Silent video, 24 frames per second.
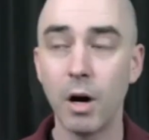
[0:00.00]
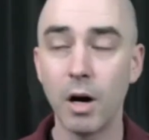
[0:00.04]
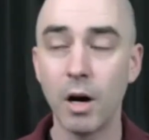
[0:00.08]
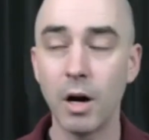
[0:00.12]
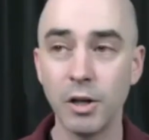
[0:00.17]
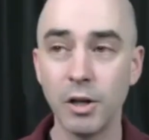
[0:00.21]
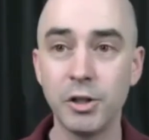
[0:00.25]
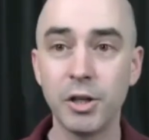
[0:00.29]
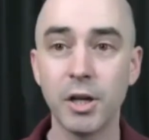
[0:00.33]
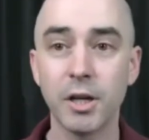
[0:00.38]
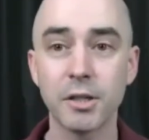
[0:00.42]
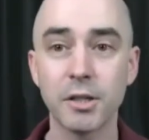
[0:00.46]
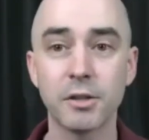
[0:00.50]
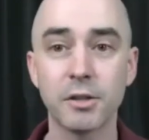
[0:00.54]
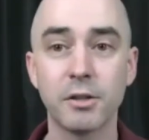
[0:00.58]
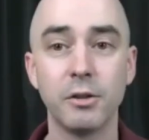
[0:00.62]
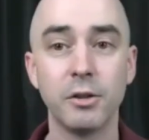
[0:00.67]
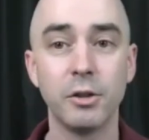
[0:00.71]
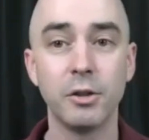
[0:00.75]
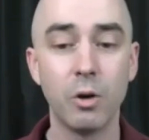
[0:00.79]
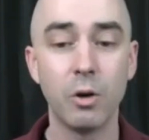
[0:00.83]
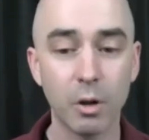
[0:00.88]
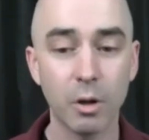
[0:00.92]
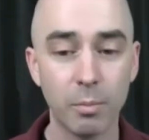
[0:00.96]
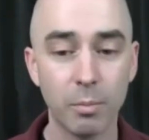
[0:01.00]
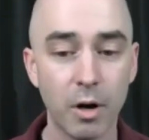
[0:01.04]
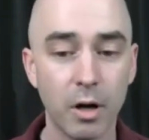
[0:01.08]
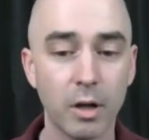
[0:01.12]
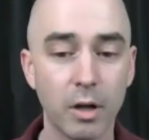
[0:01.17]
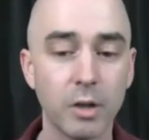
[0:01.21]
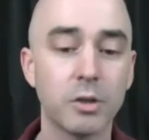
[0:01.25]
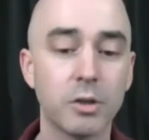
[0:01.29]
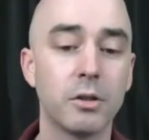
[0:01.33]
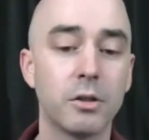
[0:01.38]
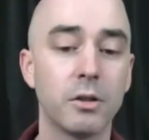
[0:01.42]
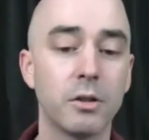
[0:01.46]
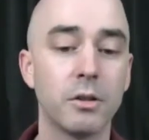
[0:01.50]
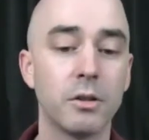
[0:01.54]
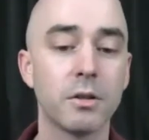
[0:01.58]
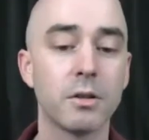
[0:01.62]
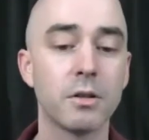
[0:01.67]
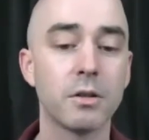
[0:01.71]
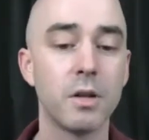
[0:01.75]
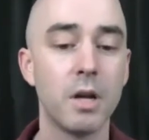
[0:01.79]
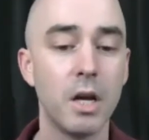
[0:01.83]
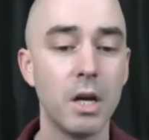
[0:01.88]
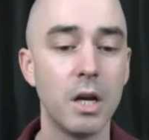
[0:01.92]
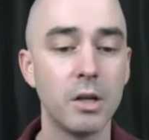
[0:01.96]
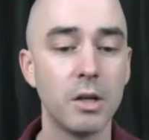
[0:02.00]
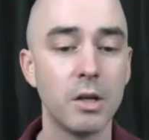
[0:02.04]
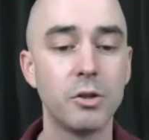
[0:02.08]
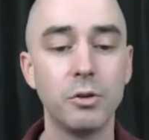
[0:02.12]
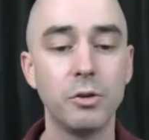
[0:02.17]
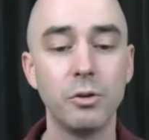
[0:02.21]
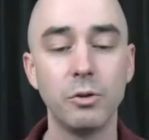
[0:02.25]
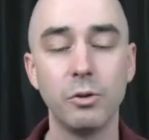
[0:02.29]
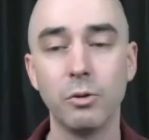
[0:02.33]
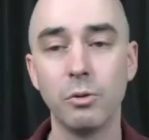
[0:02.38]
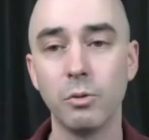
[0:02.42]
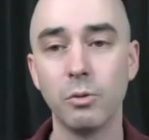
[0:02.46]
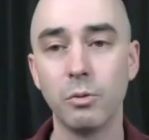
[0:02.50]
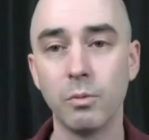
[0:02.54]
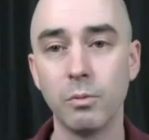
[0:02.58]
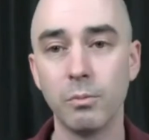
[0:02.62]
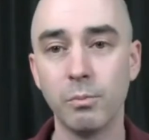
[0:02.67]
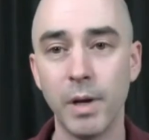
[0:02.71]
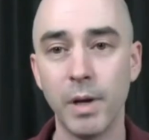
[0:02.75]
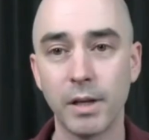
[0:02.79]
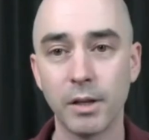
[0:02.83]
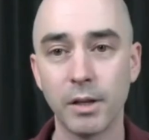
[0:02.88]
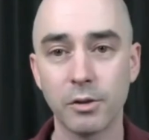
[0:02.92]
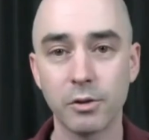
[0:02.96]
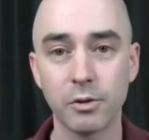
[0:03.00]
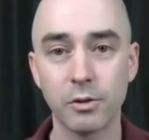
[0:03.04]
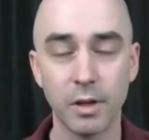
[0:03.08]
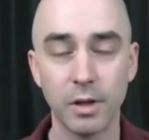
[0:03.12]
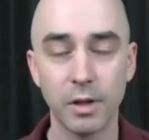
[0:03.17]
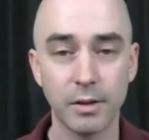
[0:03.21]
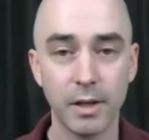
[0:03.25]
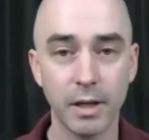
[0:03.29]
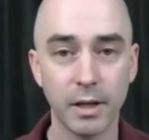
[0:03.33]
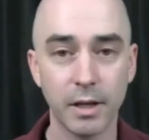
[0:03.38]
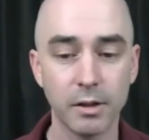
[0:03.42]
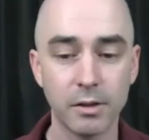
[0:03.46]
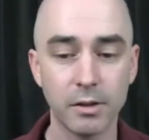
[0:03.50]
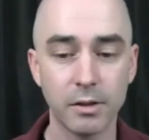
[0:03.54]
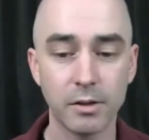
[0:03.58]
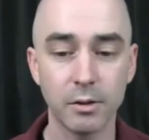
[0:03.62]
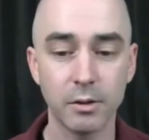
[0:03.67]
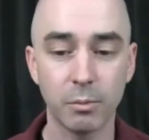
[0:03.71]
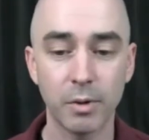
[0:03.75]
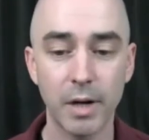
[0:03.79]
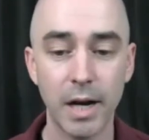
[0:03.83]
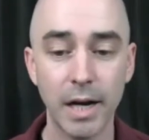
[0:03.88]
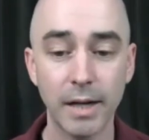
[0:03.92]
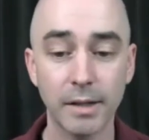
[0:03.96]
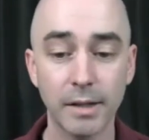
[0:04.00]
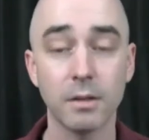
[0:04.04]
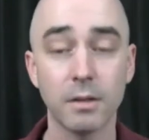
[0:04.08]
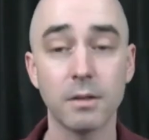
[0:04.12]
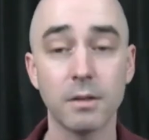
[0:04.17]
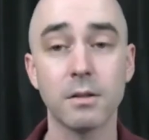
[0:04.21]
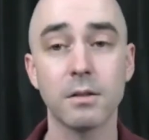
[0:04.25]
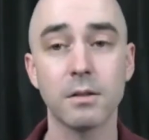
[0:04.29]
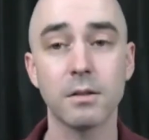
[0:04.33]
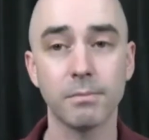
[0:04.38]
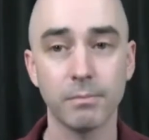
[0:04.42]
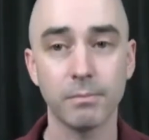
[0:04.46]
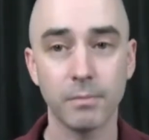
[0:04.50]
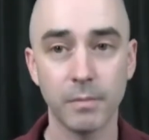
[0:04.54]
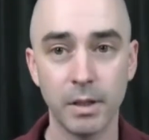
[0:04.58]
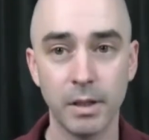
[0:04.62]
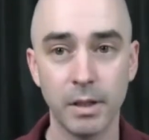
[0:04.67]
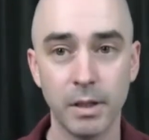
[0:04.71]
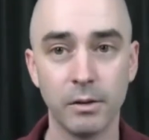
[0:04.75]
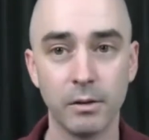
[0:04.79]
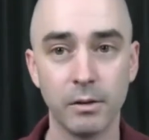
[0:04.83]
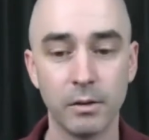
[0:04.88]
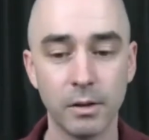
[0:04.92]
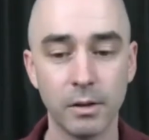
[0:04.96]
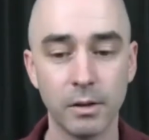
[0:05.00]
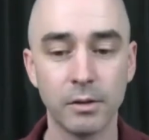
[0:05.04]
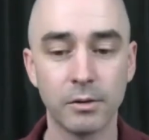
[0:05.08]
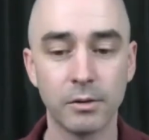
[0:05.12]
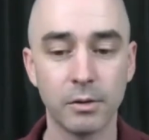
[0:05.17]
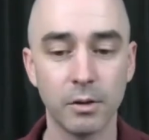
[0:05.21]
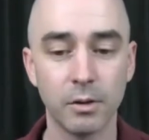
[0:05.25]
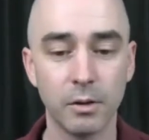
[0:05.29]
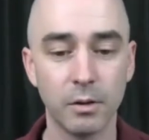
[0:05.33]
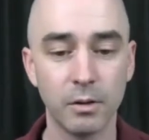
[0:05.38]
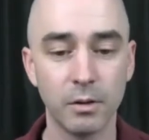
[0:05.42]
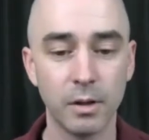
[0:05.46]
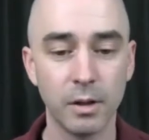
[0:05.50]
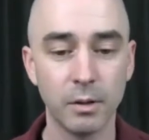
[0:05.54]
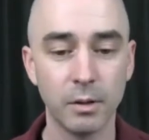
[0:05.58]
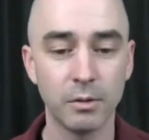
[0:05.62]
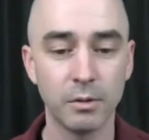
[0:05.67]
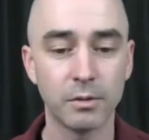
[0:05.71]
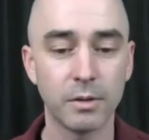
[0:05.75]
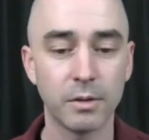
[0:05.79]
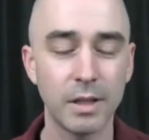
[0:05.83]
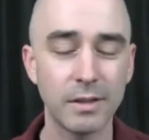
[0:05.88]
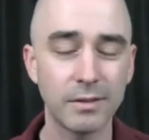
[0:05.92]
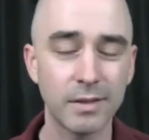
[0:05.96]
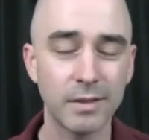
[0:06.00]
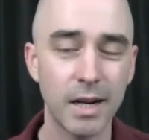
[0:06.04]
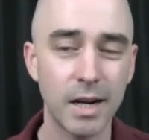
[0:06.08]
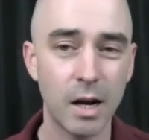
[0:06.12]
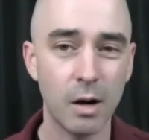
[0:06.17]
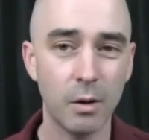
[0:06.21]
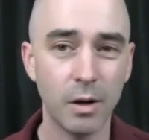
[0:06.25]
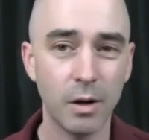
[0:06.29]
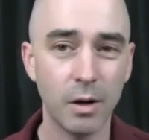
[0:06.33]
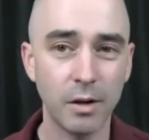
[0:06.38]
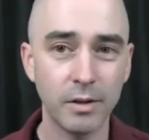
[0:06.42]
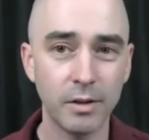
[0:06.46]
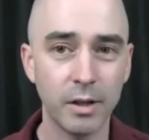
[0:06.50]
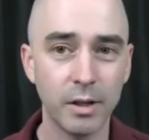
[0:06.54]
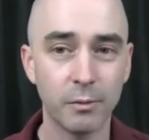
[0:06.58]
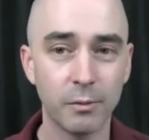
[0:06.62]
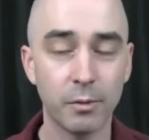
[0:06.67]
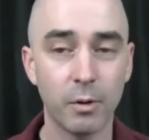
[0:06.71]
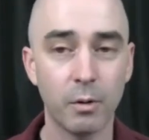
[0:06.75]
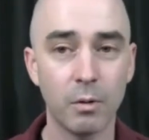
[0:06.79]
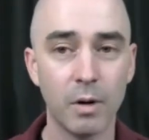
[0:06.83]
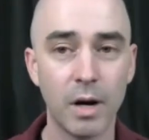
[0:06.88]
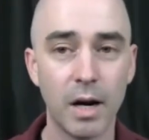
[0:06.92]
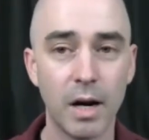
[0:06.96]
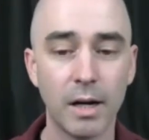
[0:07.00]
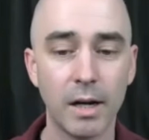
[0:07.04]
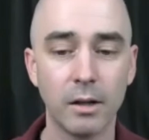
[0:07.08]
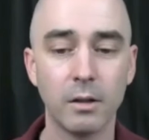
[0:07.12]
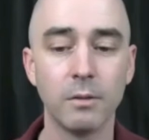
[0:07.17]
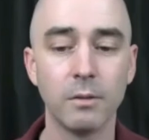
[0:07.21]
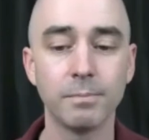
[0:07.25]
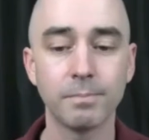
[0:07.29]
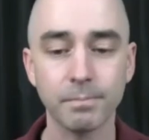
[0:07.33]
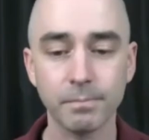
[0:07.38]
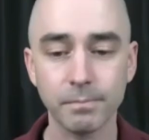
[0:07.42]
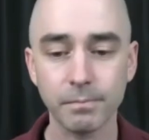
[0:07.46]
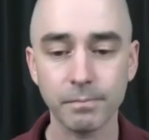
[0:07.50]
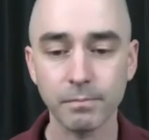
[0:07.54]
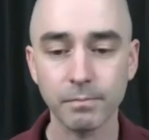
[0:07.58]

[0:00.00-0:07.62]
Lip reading: adjust their yoga postures to make it so that they could still practice. And so that's kind of how I did it for a while.